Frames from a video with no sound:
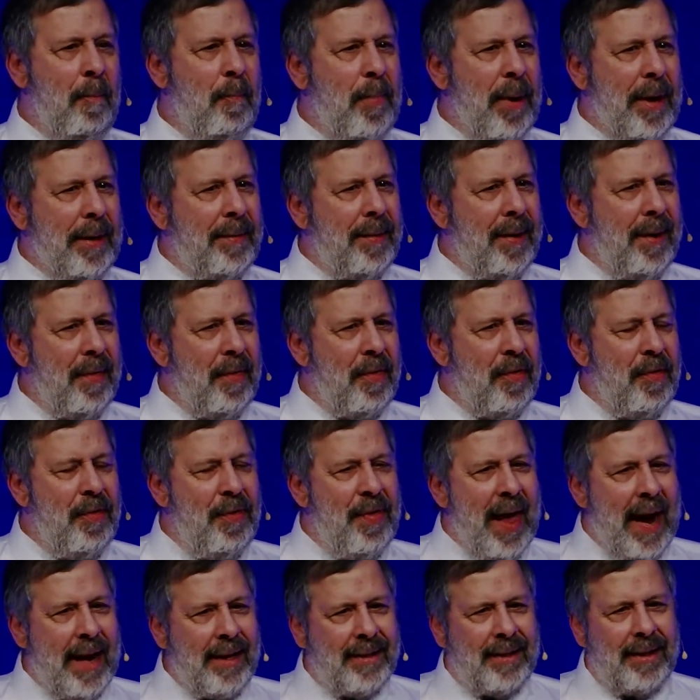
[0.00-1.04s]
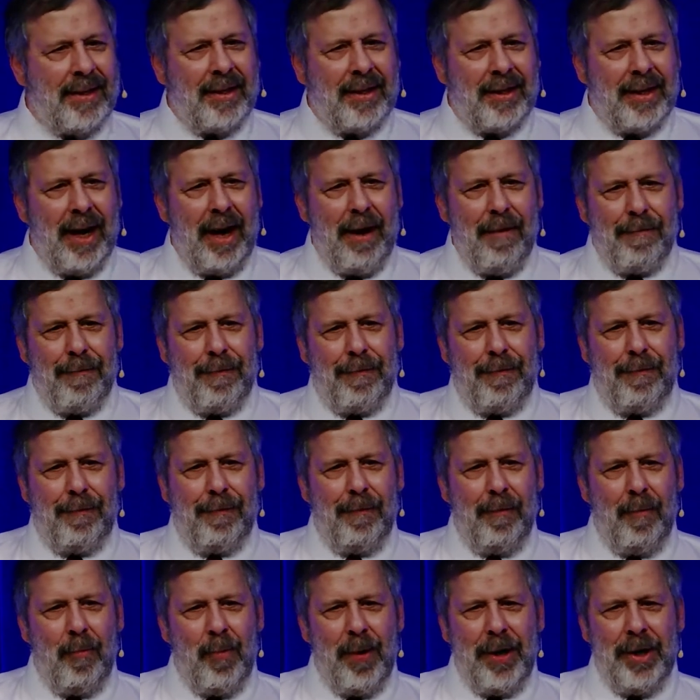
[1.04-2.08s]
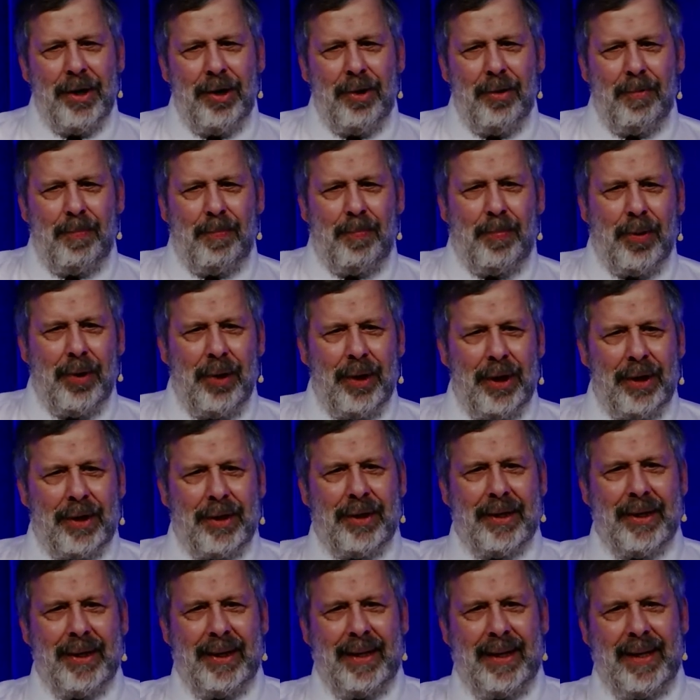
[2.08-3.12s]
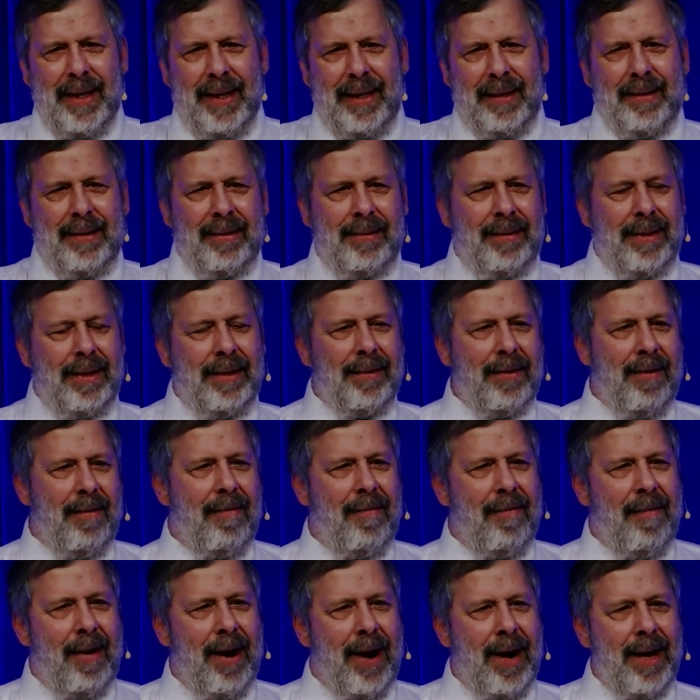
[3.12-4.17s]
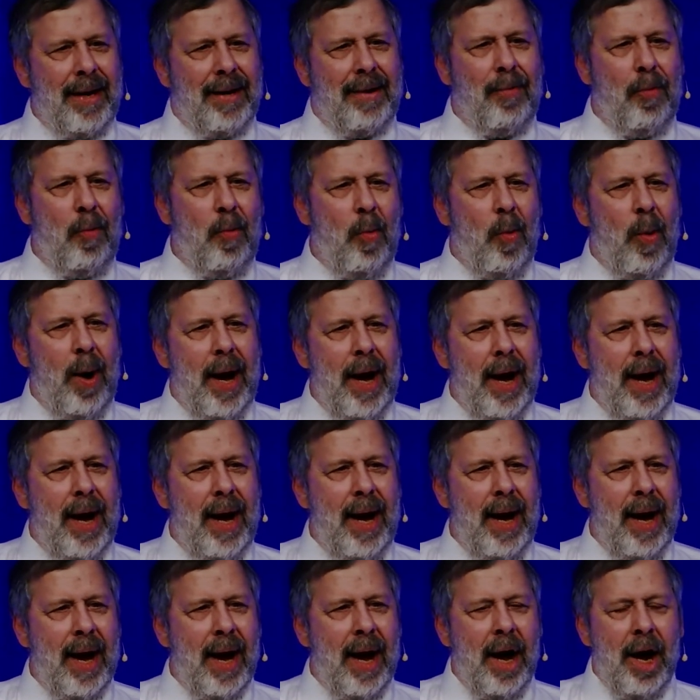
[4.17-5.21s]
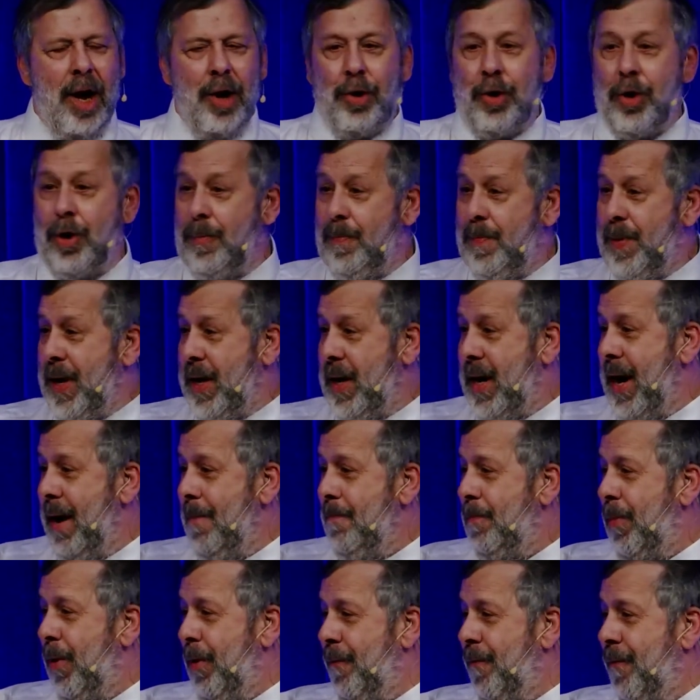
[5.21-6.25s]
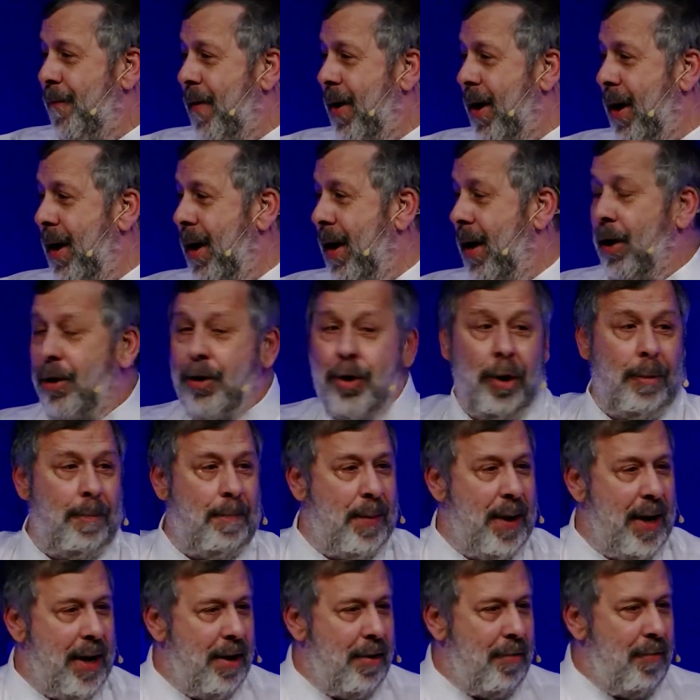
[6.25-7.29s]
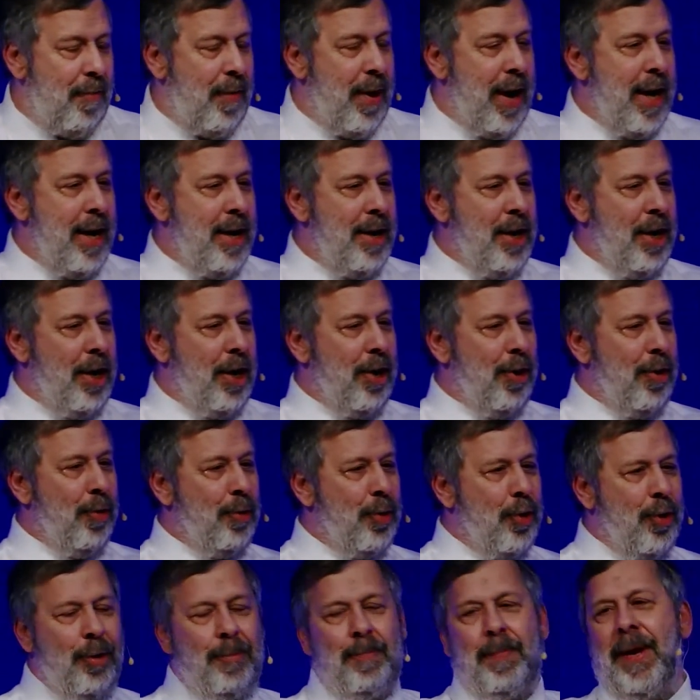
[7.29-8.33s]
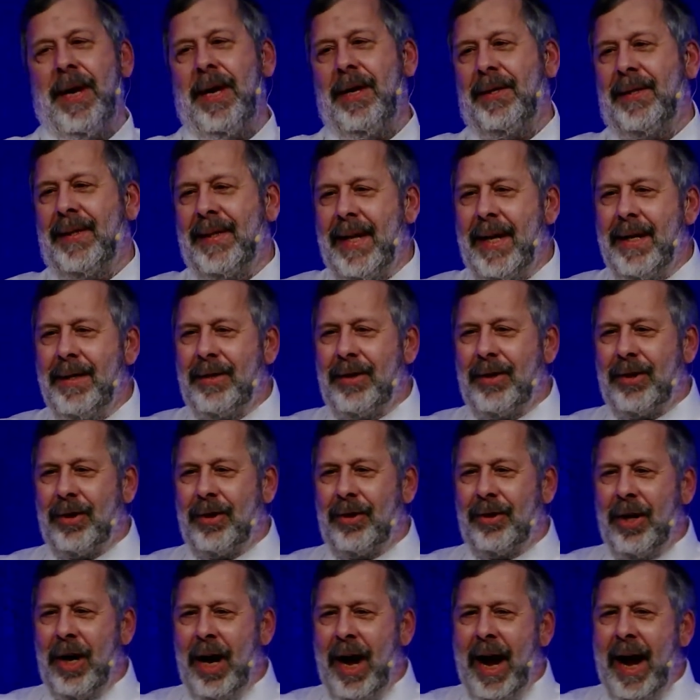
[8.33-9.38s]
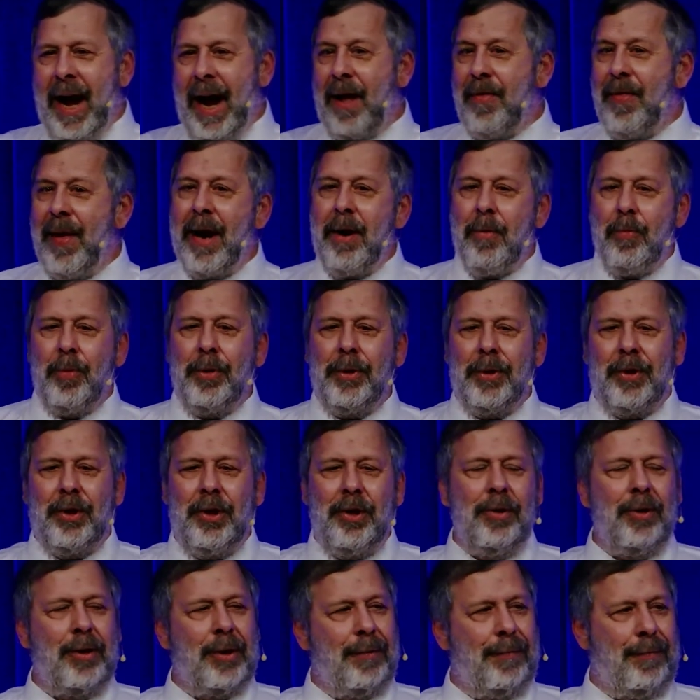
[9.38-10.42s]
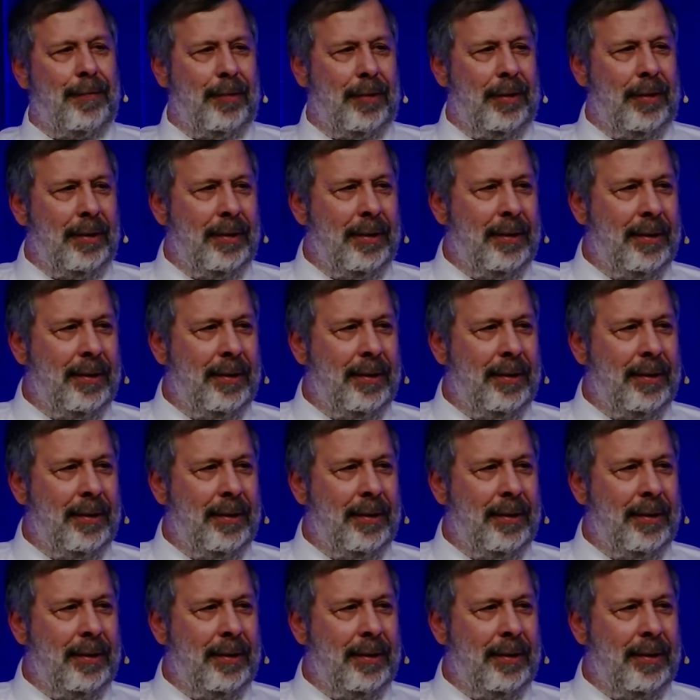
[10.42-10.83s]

But that stuff, when you put it together in the right way, could be an amplifier, could be a radio, could be a sensor, and that was useful.